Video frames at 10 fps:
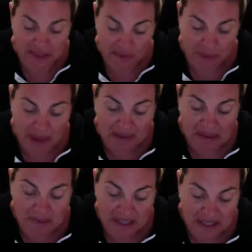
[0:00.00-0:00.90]
throughout
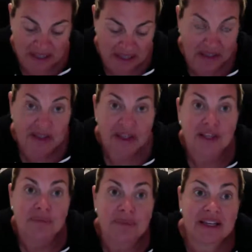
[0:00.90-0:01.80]
the beginning.
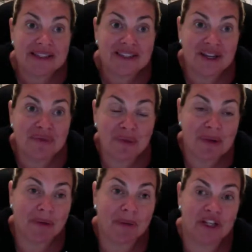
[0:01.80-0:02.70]
Because
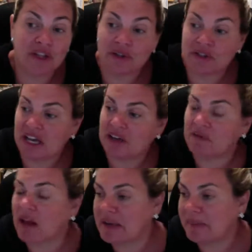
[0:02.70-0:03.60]
remember when you learned how to
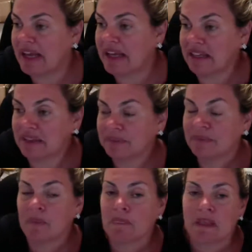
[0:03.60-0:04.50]
ride a bike?
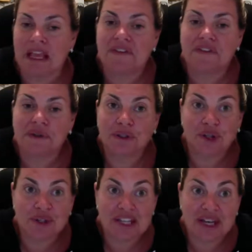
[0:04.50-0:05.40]
If you
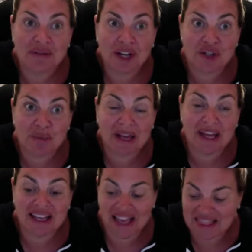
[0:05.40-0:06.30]
learned how to ride your
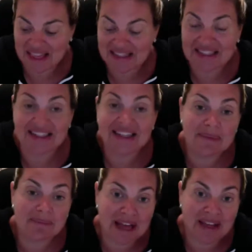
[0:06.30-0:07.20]
bike and then didn't
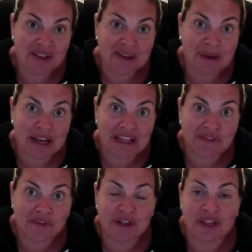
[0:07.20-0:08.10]
get back on the bike
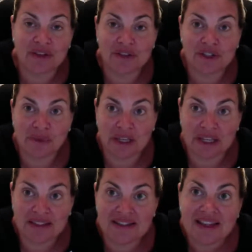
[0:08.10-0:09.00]
for another 2
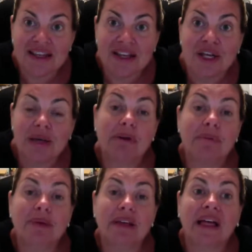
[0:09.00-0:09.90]
weeks, it
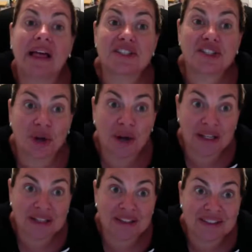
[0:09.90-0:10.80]
would be like
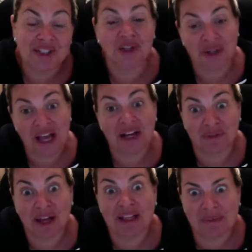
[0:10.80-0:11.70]
starting to learn how to
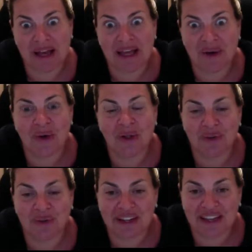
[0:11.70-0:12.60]
ride the bike all
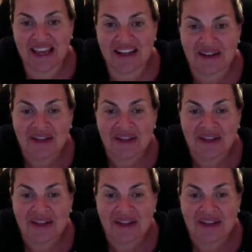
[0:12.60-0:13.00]
over again.